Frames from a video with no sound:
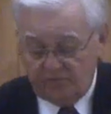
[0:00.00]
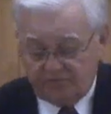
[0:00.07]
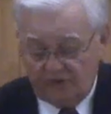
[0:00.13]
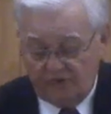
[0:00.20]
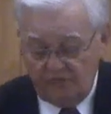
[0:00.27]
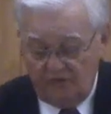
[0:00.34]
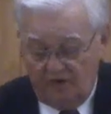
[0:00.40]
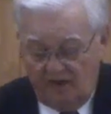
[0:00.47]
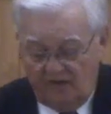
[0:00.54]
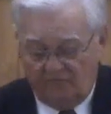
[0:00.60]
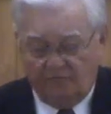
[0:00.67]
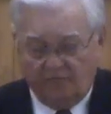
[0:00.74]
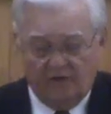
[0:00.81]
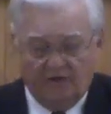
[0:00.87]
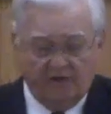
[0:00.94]
to love
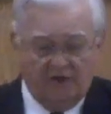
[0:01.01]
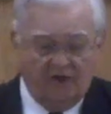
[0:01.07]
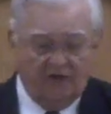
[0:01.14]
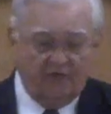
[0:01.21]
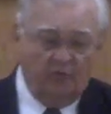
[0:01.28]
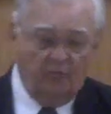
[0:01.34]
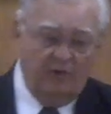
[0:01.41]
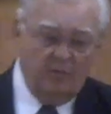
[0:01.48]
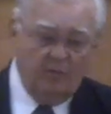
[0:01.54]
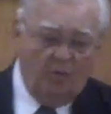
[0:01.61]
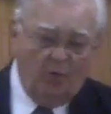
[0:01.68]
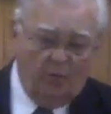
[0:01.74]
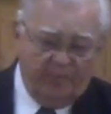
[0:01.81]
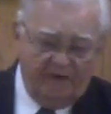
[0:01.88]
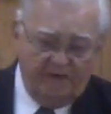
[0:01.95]
one another, we
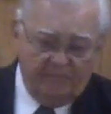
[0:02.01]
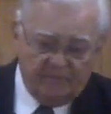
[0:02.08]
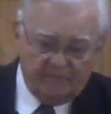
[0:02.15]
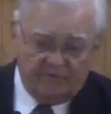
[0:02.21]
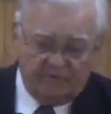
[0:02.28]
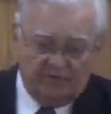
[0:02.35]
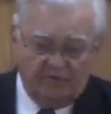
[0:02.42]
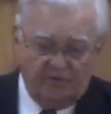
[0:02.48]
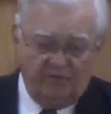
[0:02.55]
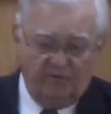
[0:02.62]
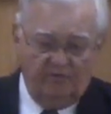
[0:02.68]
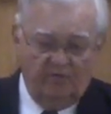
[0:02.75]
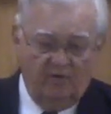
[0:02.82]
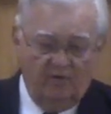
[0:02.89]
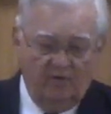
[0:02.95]
want people to do
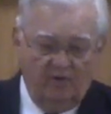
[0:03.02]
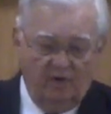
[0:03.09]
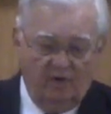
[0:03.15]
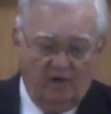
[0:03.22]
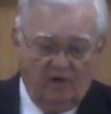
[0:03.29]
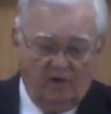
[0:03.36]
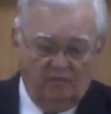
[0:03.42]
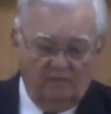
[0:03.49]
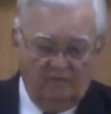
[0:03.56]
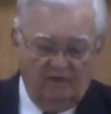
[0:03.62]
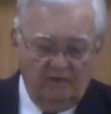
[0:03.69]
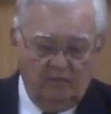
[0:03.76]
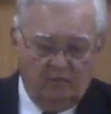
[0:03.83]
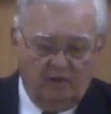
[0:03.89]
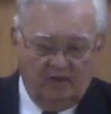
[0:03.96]
only
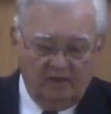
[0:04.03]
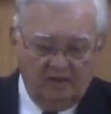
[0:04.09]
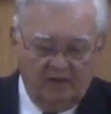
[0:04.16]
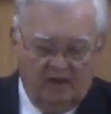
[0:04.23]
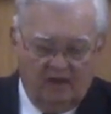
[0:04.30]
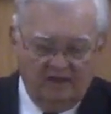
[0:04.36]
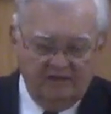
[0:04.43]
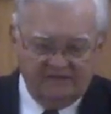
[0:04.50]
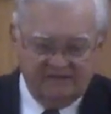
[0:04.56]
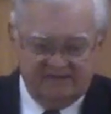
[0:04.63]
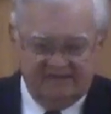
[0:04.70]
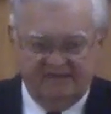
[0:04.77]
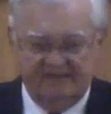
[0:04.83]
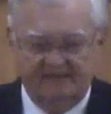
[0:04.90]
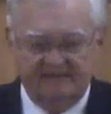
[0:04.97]
what God says.